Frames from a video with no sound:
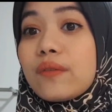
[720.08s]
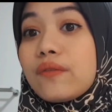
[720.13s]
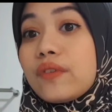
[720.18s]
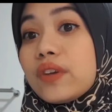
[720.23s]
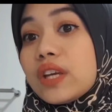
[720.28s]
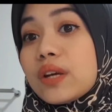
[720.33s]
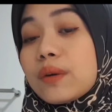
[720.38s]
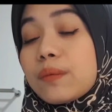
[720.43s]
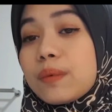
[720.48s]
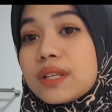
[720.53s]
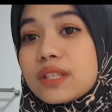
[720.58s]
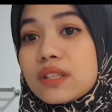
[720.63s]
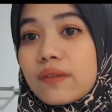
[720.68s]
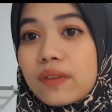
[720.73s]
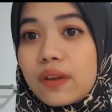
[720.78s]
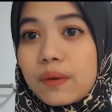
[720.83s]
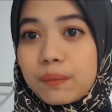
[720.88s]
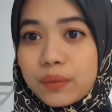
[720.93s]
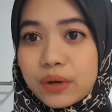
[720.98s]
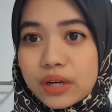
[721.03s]
fingerprints of
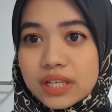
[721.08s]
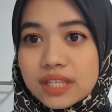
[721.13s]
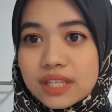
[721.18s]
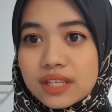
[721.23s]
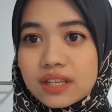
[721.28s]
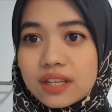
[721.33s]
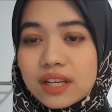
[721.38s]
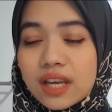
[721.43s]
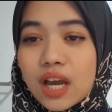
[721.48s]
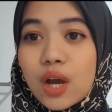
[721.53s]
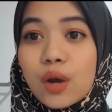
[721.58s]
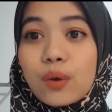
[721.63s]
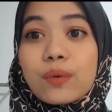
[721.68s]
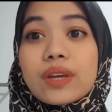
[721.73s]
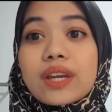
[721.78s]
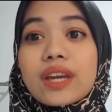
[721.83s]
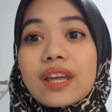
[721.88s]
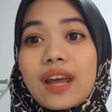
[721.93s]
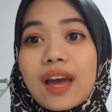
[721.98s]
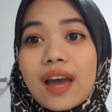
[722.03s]
that person,
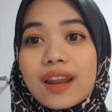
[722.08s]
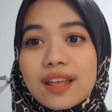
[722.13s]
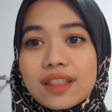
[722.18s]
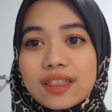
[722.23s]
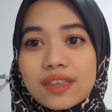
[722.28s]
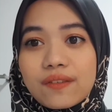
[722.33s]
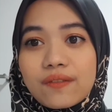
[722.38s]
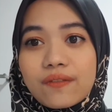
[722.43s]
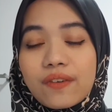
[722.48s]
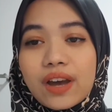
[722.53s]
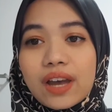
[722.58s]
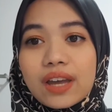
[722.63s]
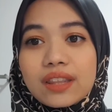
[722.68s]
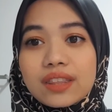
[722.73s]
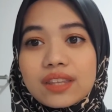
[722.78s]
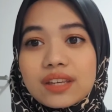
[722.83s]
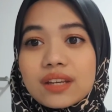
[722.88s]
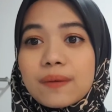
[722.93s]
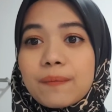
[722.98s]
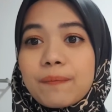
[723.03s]
we can identify
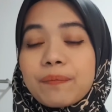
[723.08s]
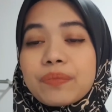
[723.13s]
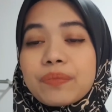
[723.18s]
the